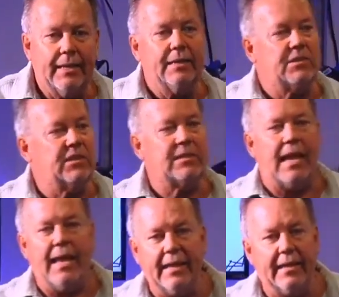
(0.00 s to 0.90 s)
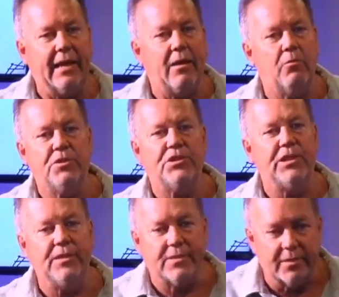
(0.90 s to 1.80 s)
is just hanging out with
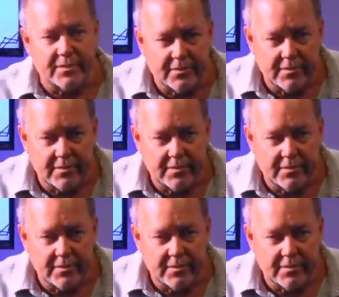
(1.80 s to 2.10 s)
Jesus.